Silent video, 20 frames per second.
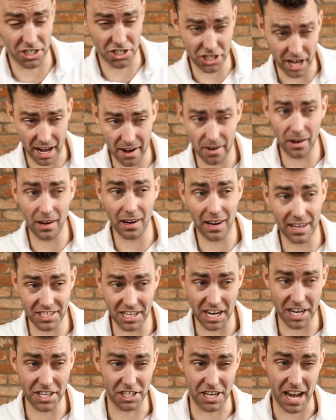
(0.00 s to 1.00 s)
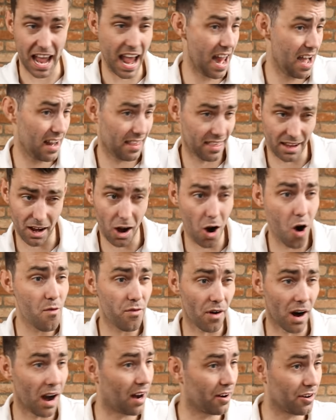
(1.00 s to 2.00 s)
As a generalization, anything
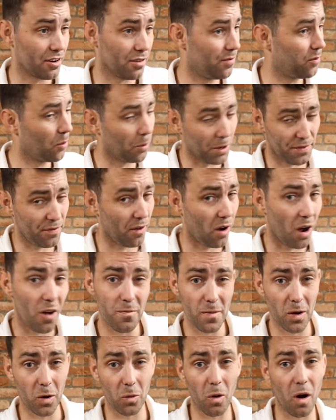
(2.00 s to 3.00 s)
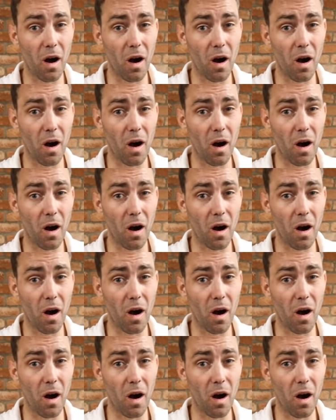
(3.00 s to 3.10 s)
over one hundred forty-five mil